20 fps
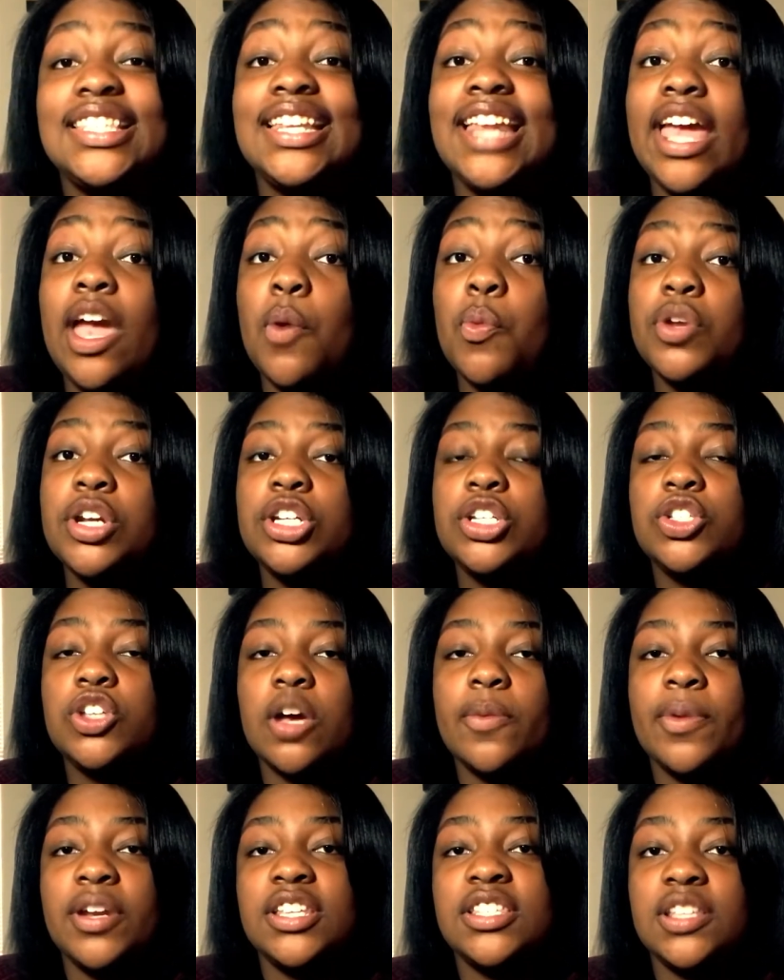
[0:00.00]
Today I wanted to
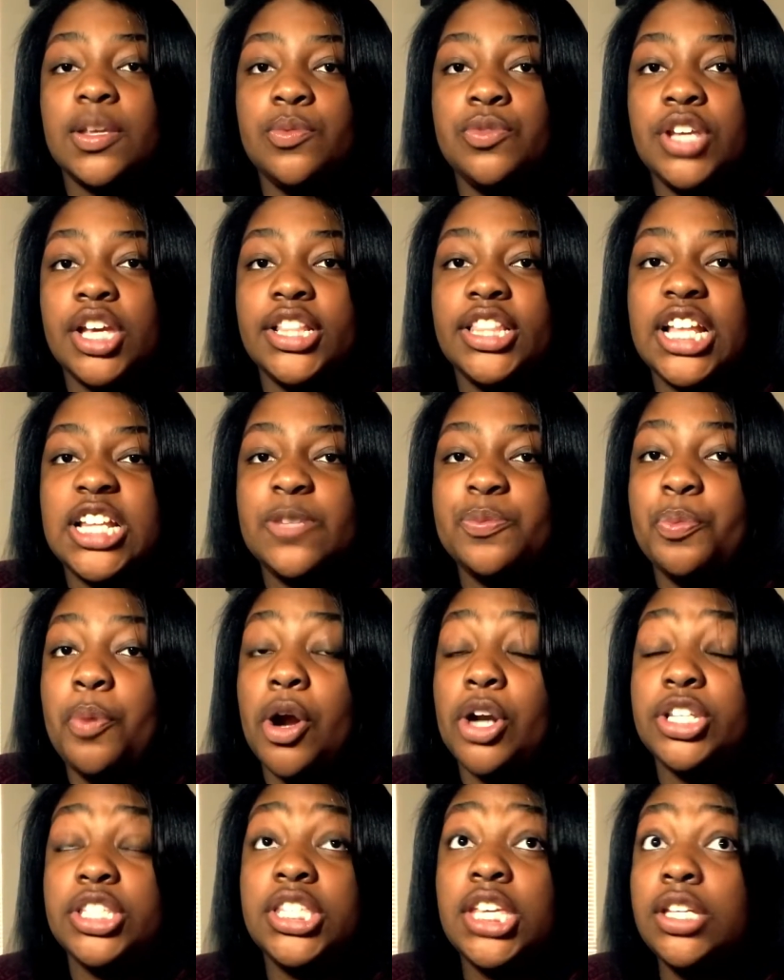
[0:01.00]
talk about a subject that's
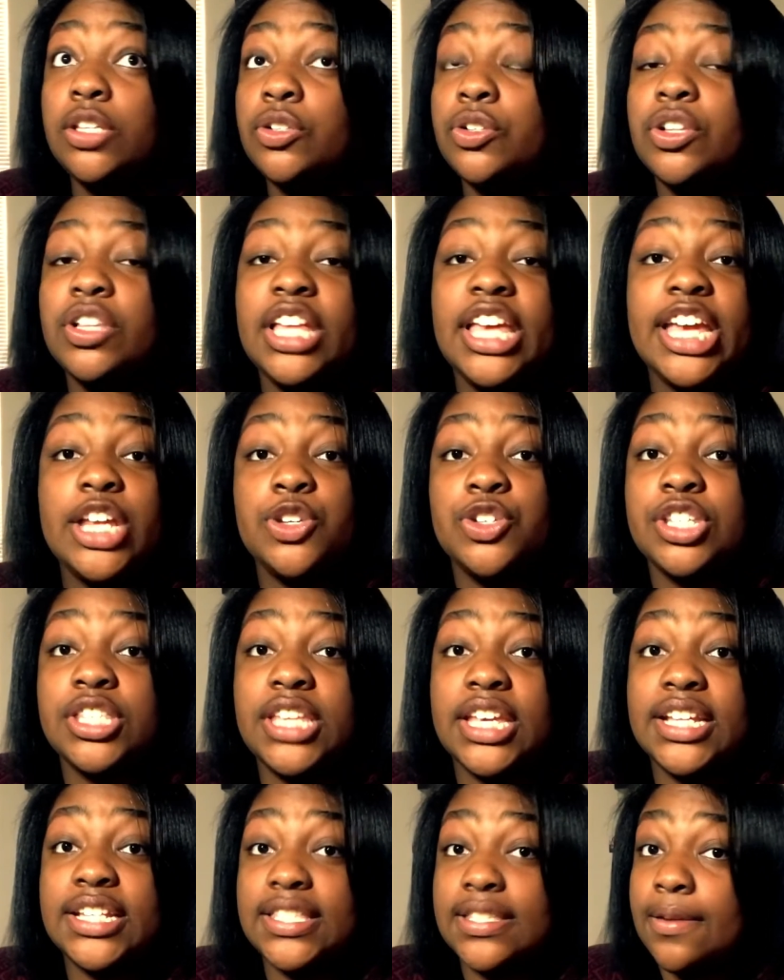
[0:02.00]
particularly
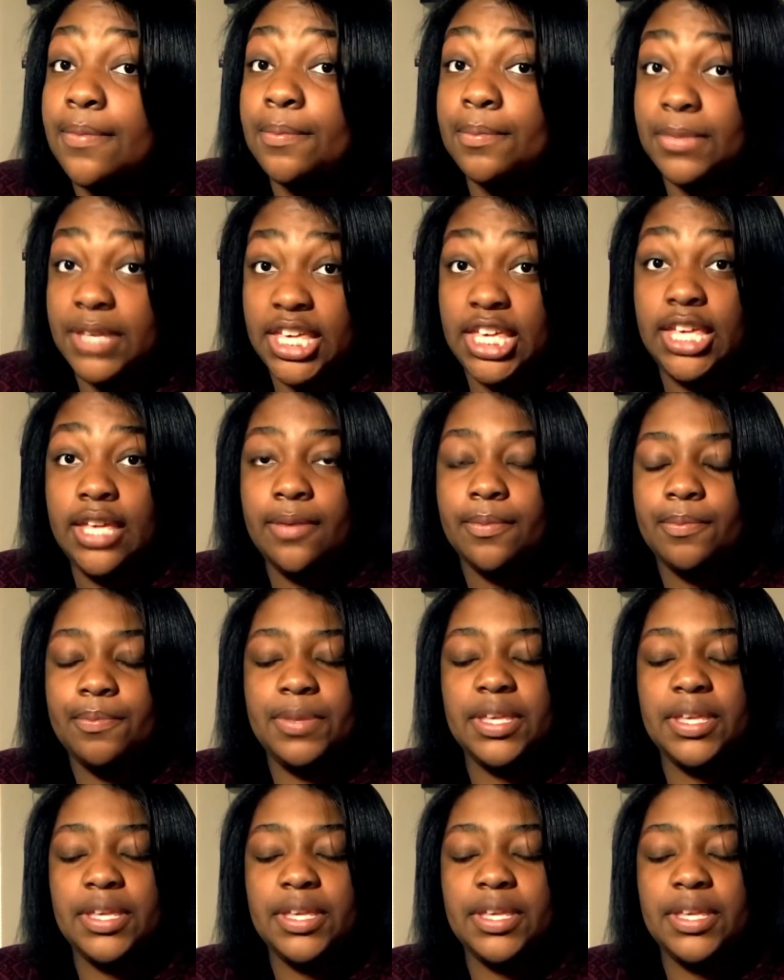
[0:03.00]
interesting to me